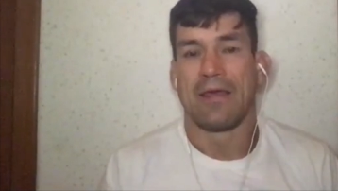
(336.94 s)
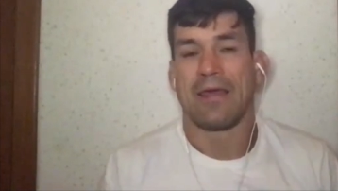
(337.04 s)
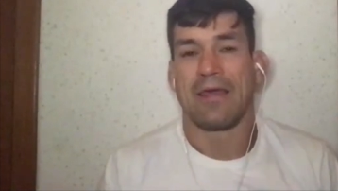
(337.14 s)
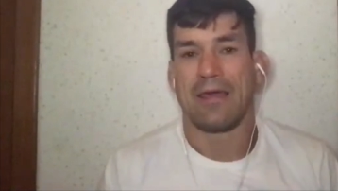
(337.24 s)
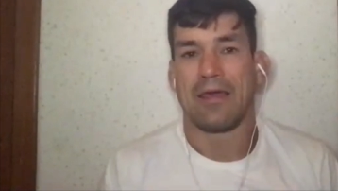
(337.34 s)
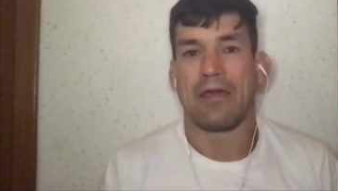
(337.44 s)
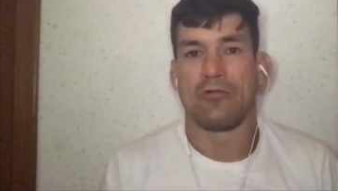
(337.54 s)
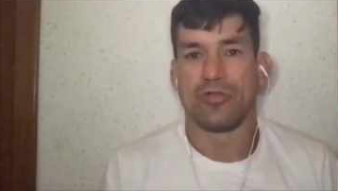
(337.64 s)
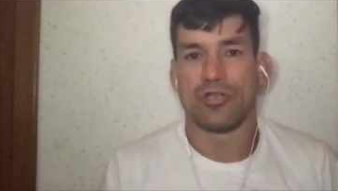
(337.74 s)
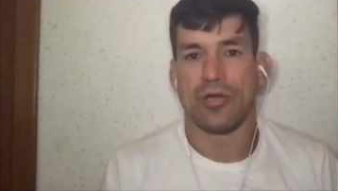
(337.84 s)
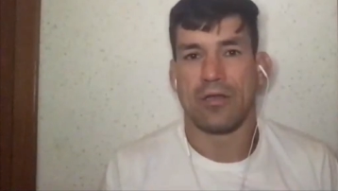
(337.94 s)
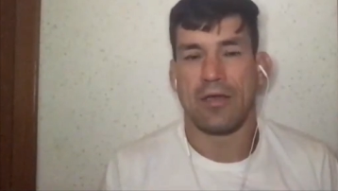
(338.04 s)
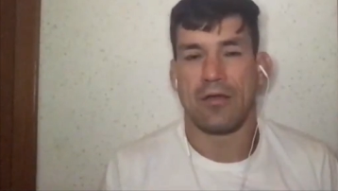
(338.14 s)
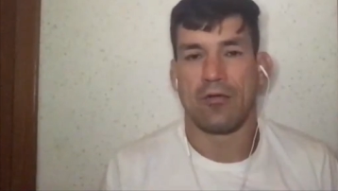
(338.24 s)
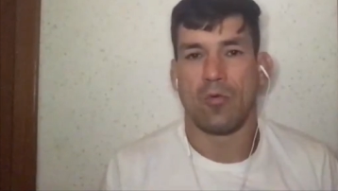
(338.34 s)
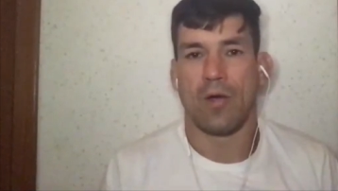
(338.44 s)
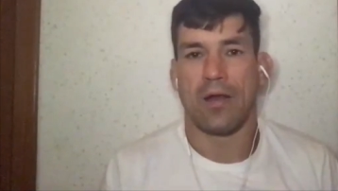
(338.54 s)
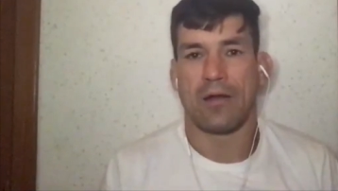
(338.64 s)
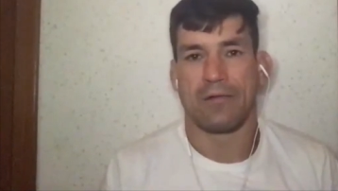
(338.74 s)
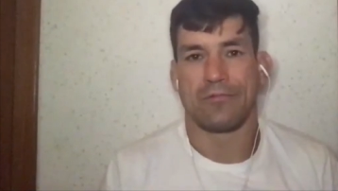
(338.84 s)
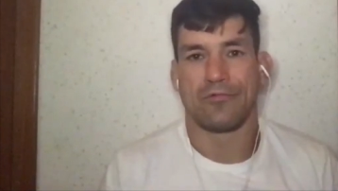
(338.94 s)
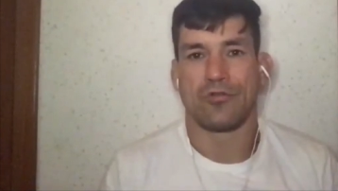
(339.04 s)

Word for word: in Rio de Janeiro, where